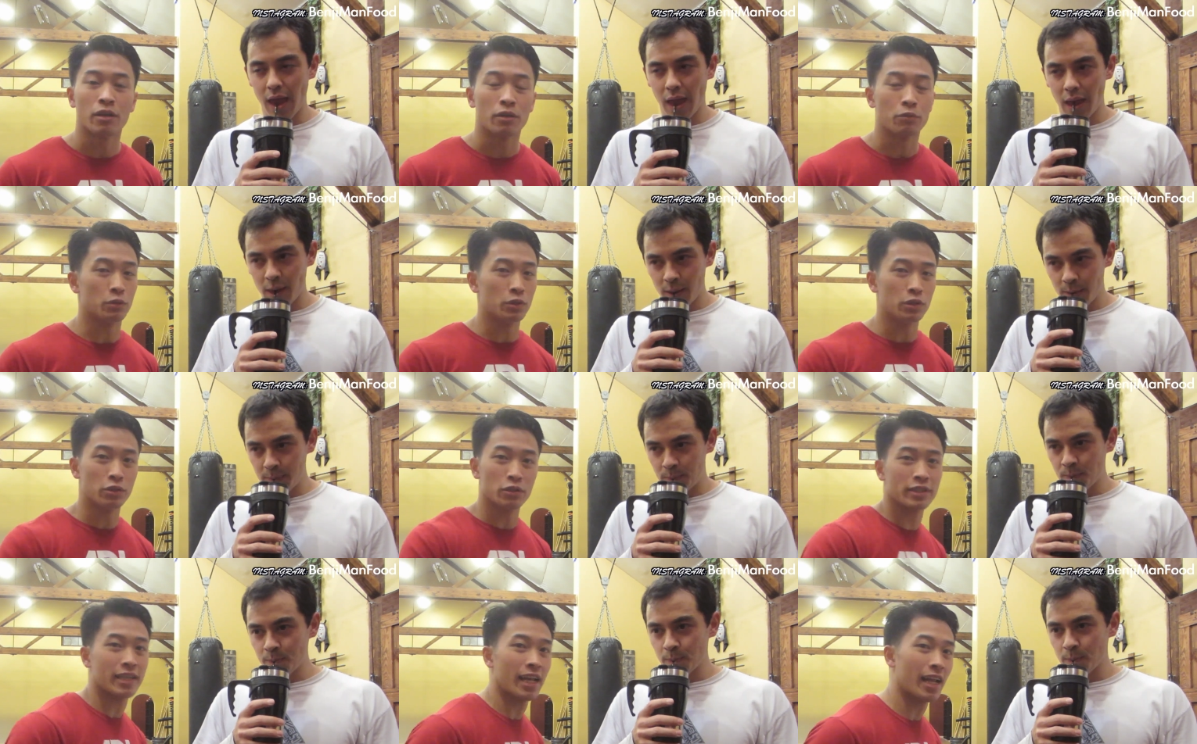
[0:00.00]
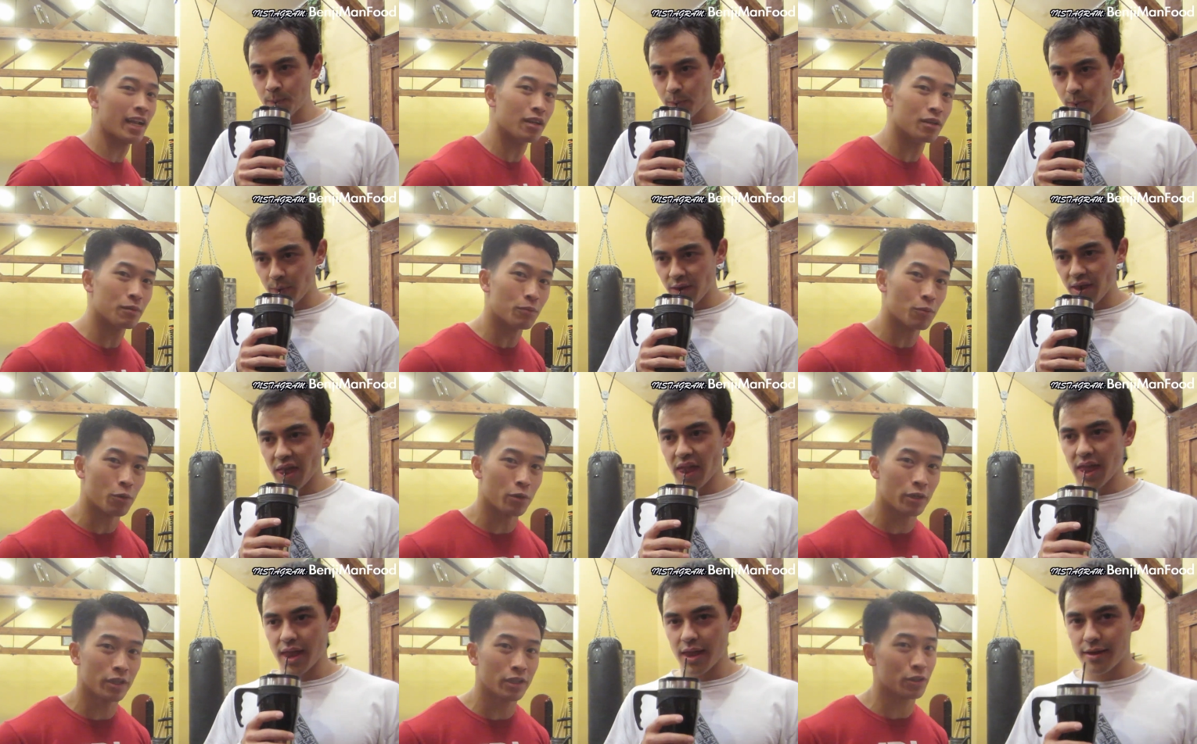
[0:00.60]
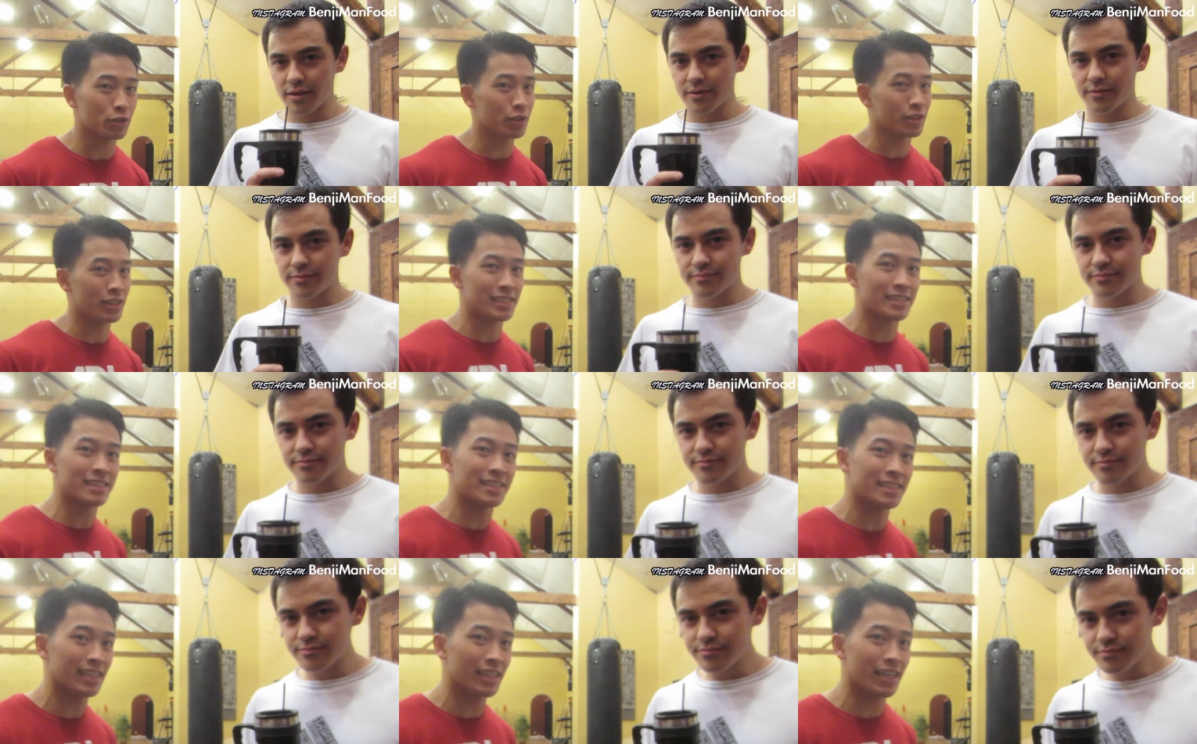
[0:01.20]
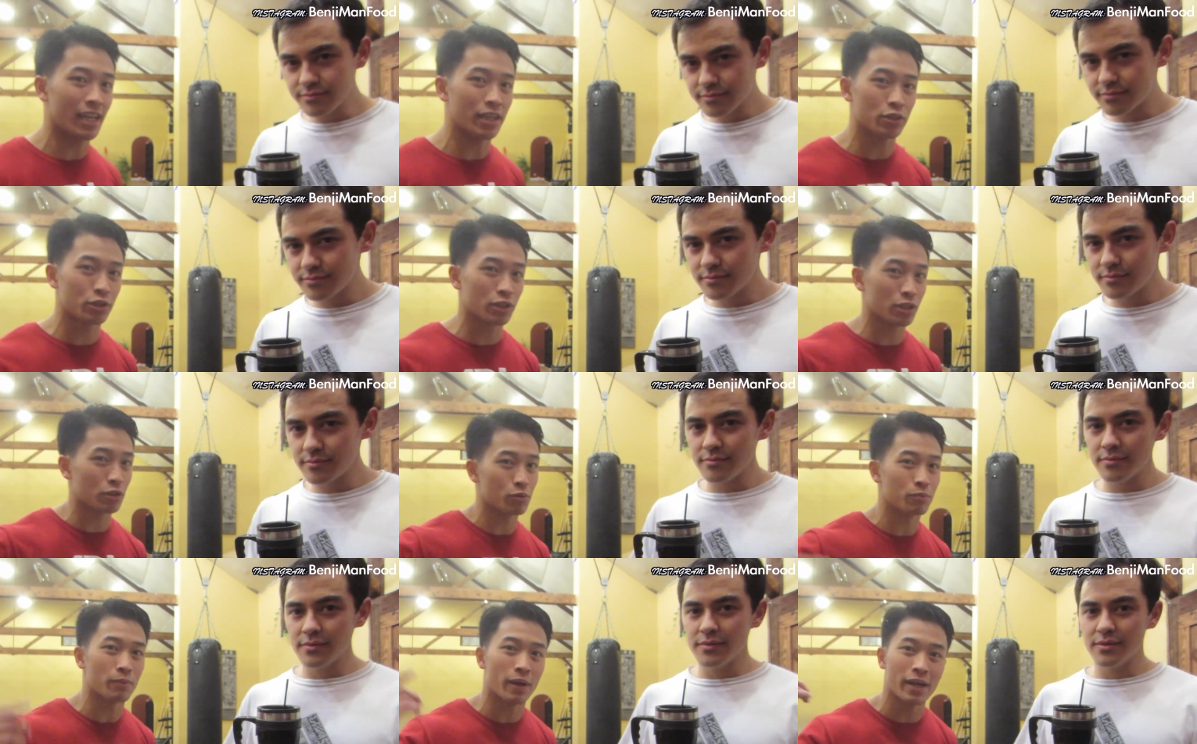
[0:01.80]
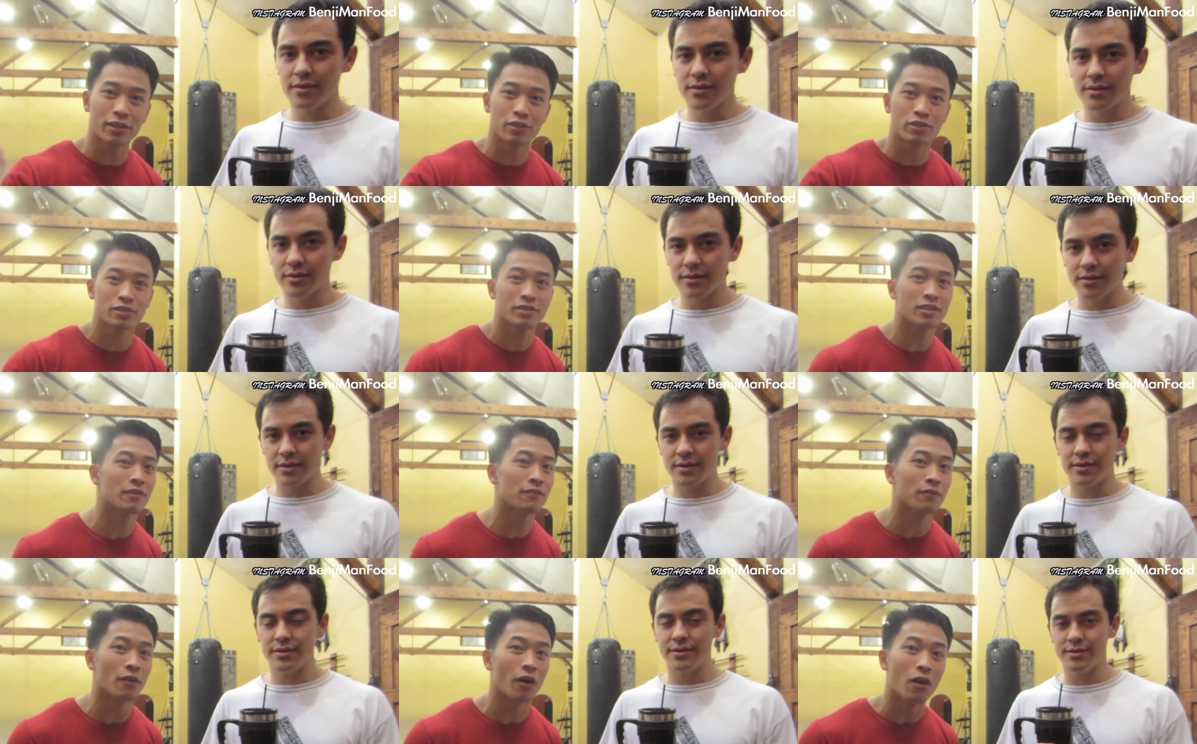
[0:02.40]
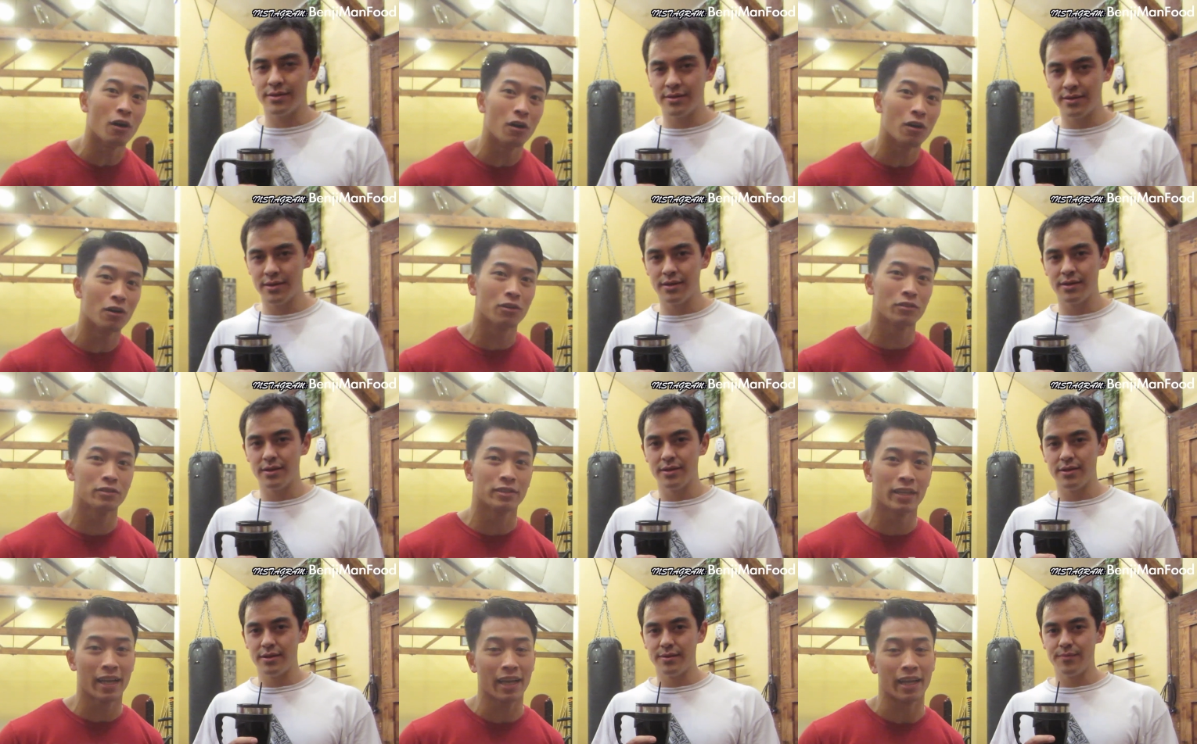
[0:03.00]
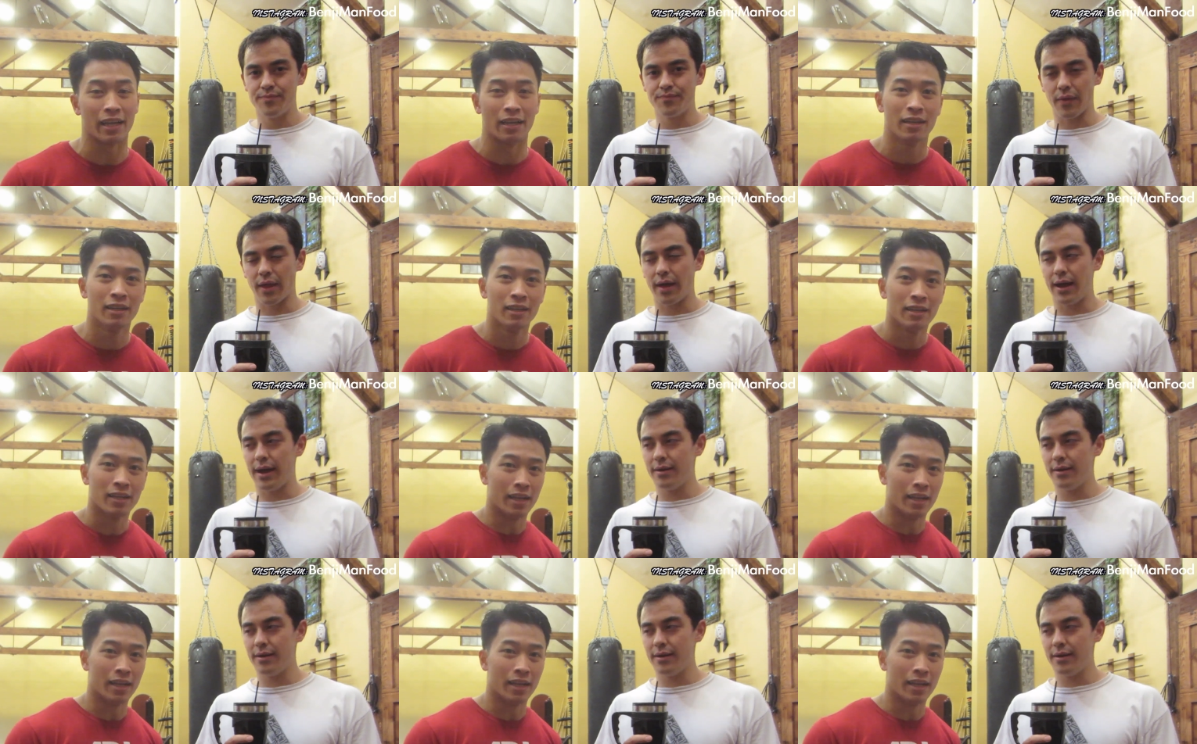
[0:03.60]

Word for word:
Speaker 1: When you look at it in the morning, you're gonna see it and you're gonna remind yourself all day.